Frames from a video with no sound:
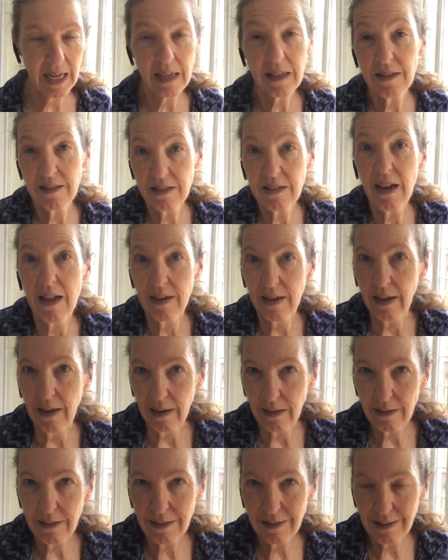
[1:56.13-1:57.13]

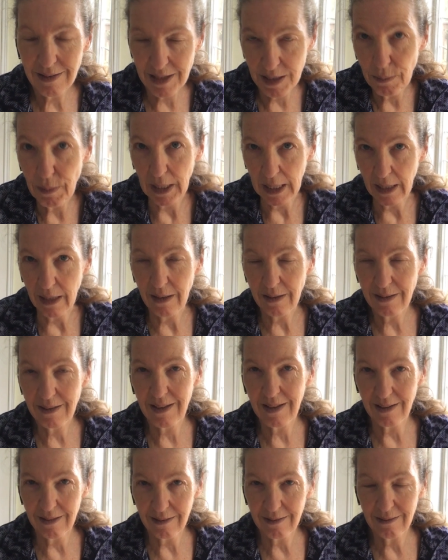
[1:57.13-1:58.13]
stunning to me
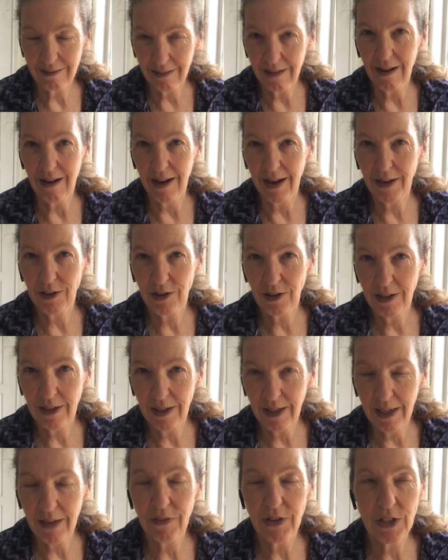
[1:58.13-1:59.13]
that I could
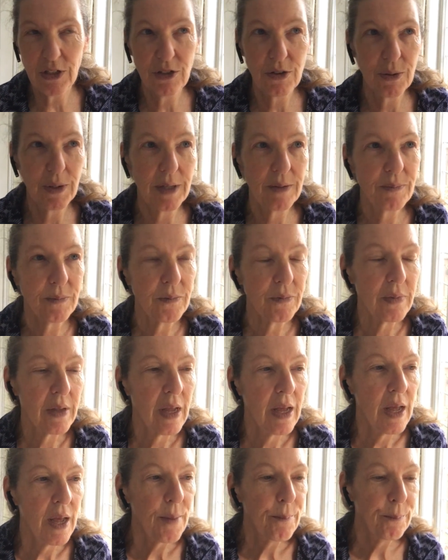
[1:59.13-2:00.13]
even do it.
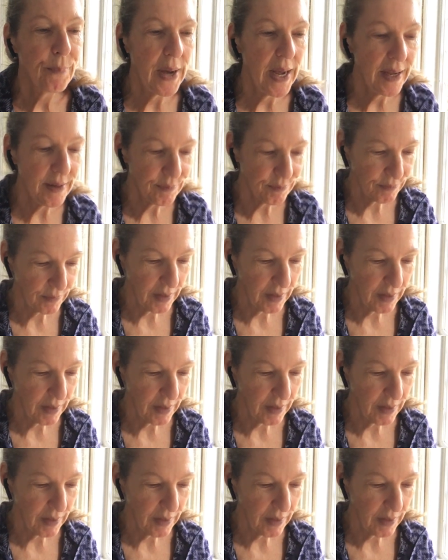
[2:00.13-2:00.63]
But